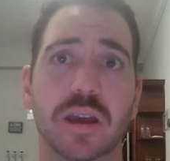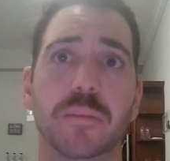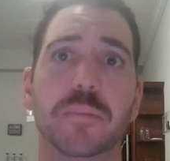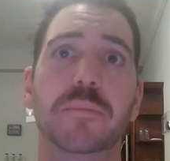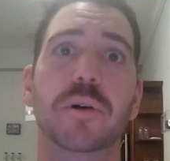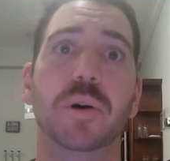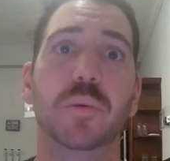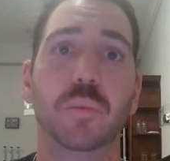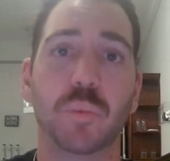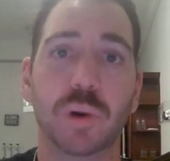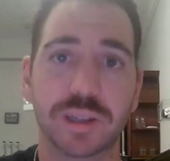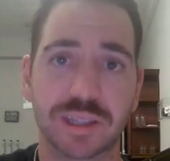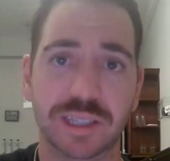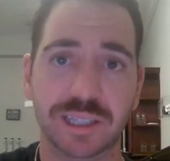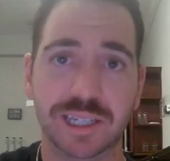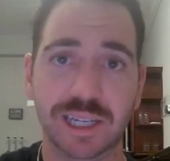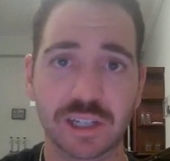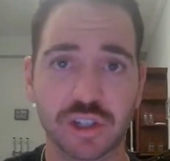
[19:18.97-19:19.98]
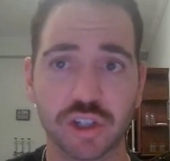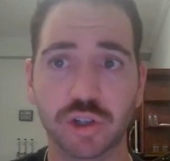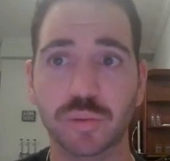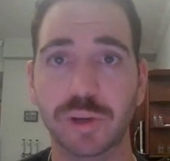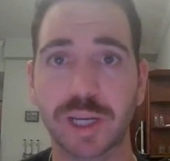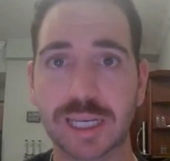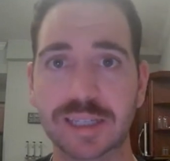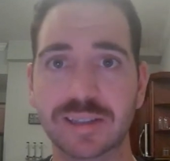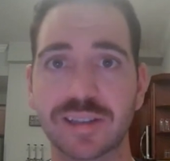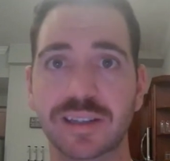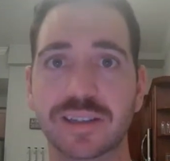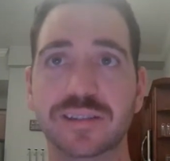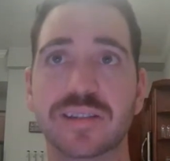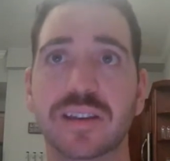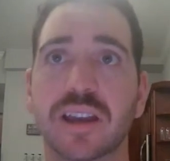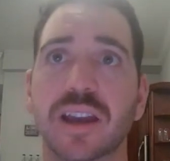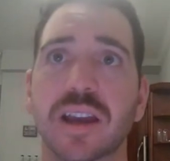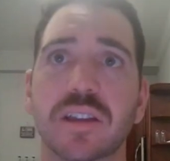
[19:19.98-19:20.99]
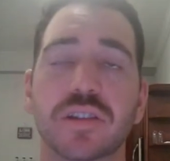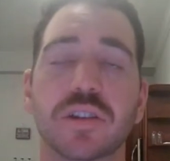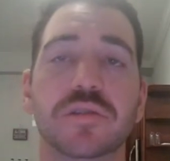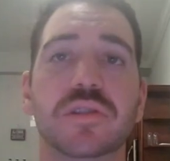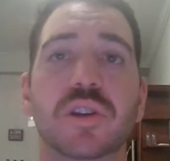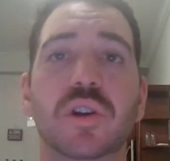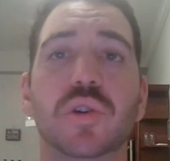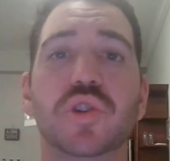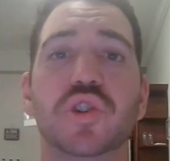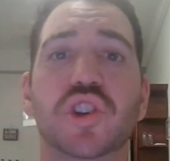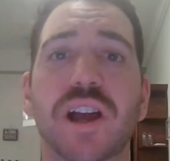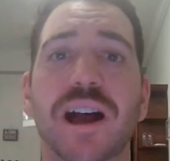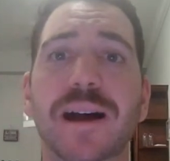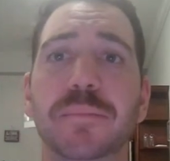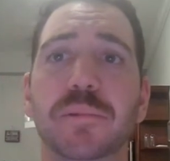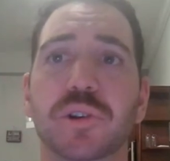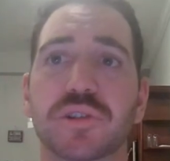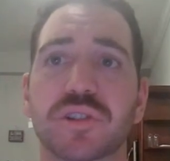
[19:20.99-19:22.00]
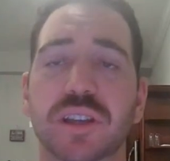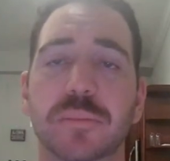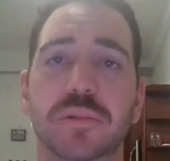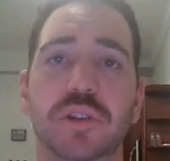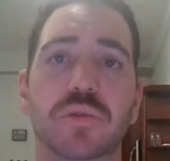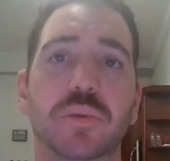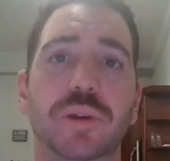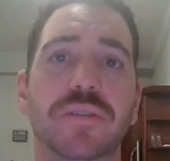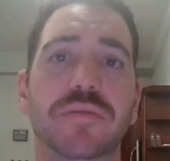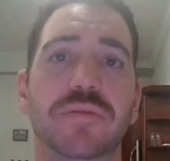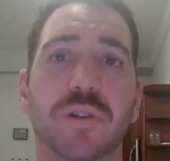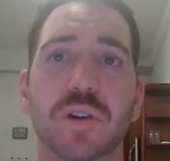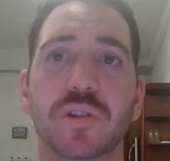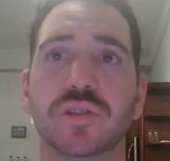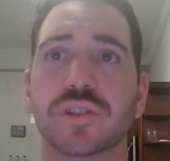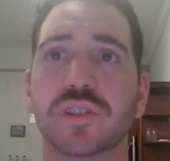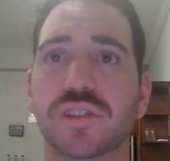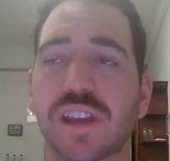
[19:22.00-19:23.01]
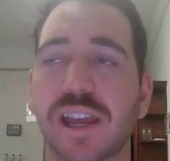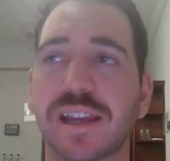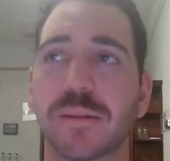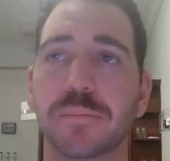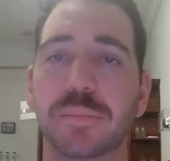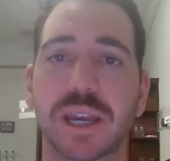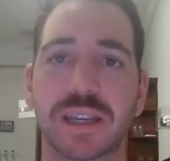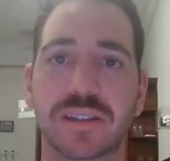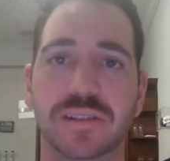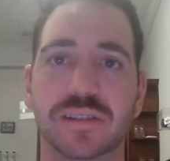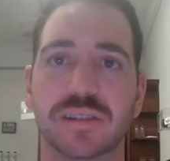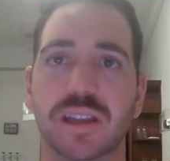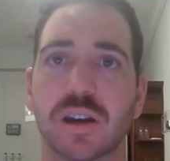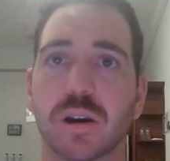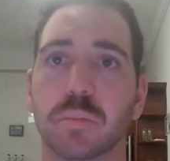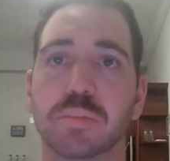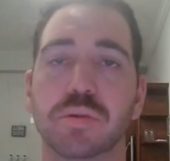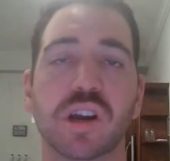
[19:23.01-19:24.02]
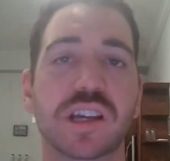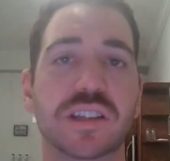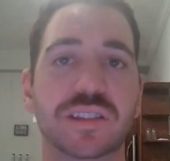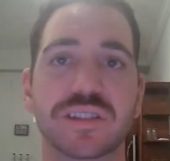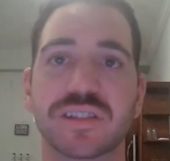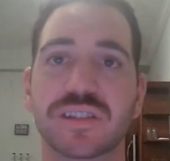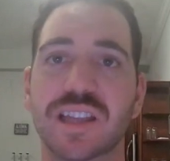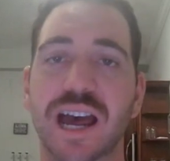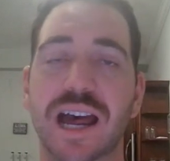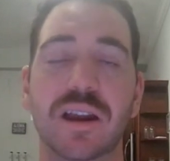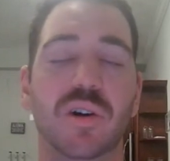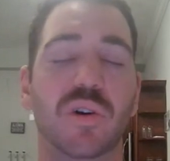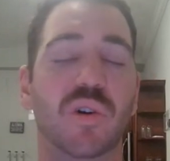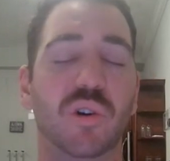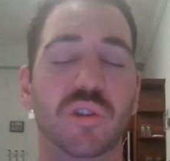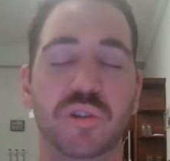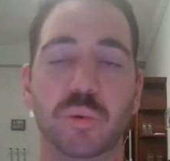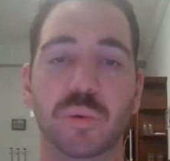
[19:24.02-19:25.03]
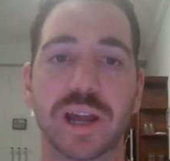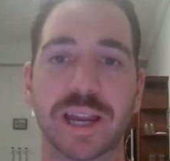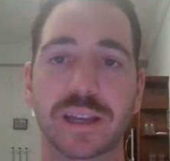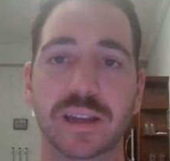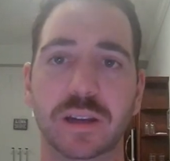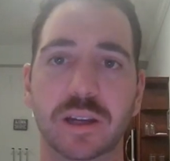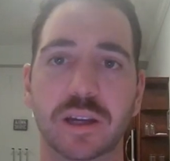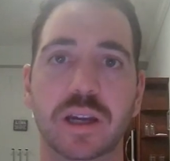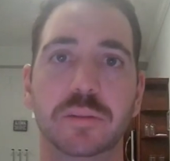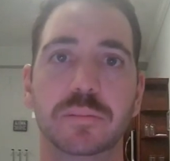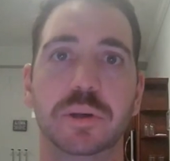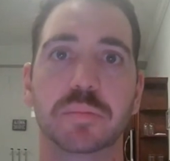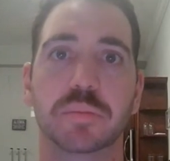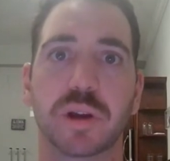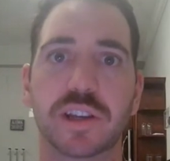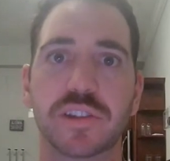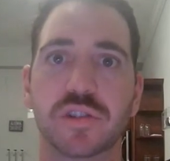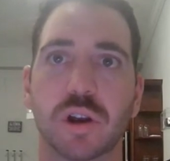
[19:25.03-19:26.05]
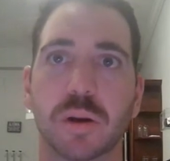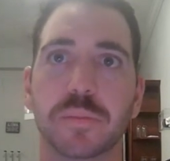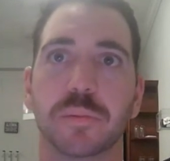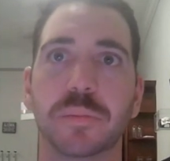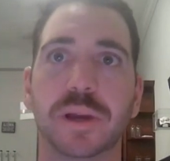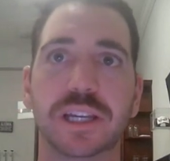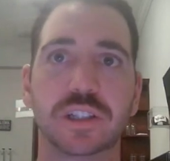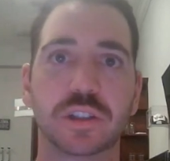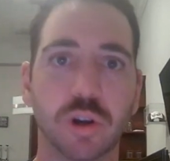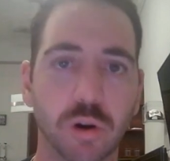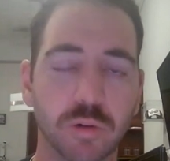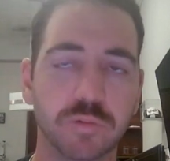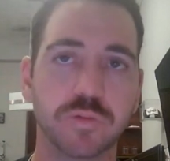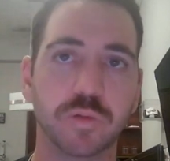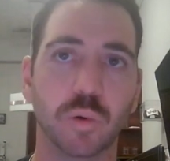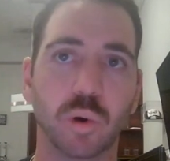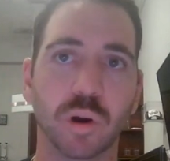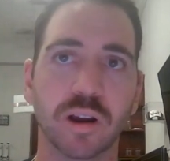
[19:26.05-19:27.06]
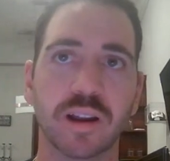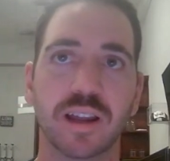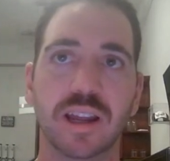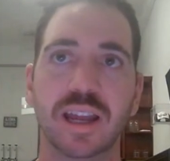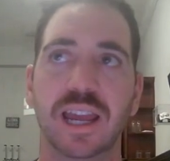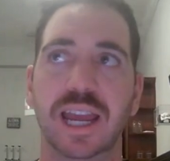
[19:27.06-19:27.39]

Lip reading: But what the issue is those little choppers in between first and second base that are Bryson Stott all the way, but Bryce Harper might go for.